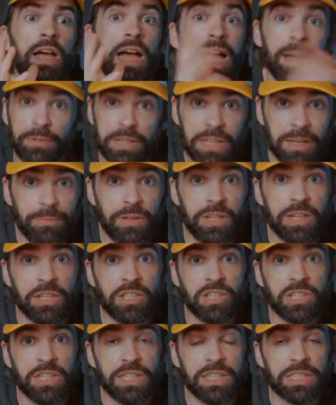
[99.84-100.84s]

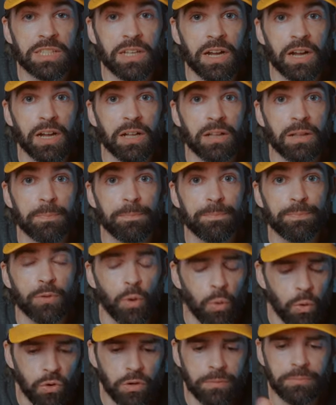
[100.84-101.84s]
MKBHD style.
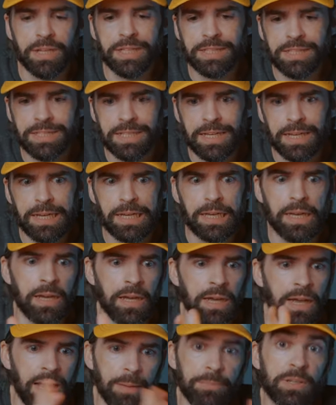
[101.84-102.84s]
Or let's say
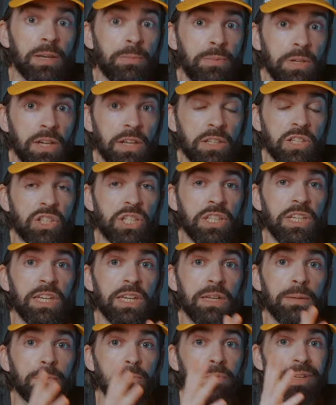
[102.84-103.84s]

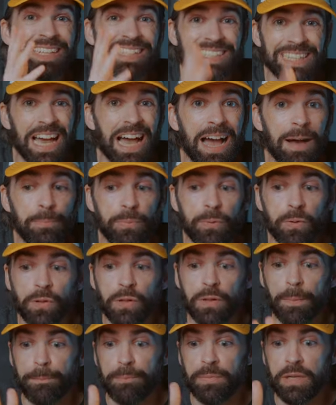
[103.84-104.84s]
MKBHD meets
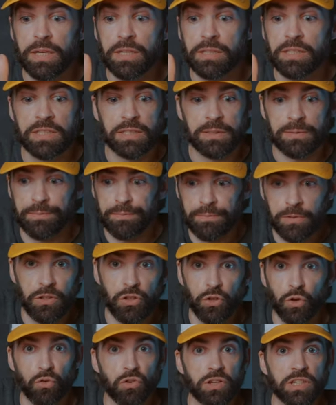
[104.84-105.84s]
Apple meets
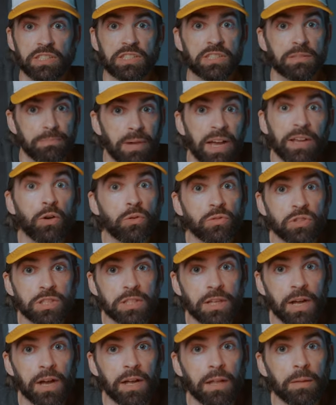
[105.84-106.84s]
Joris, my own
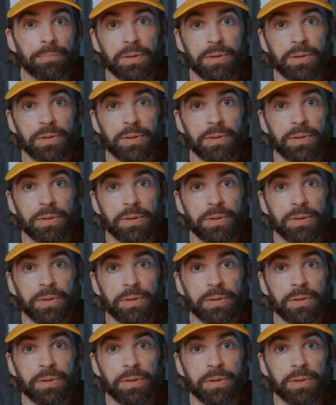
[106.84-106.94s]
style.